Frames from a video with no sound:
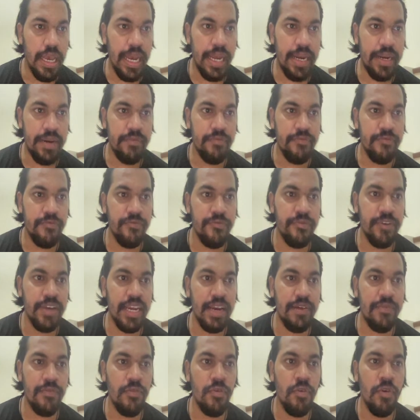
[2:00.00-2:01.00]
and we
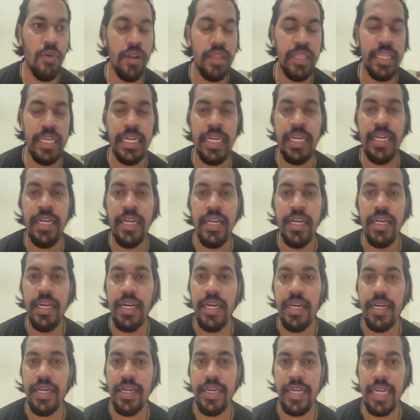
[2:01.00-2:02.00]
have all the
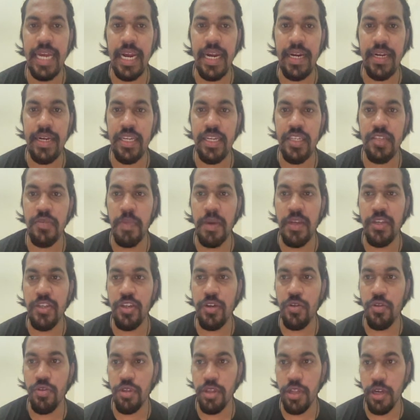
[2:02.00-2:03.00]
tactics
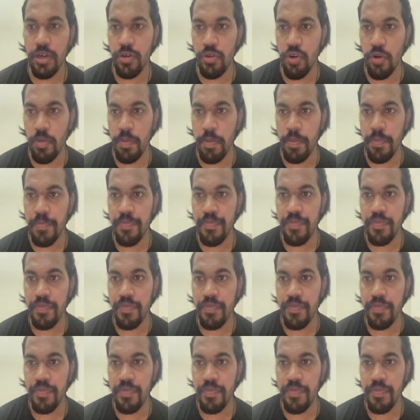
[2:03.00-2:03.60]
mentioned on the top.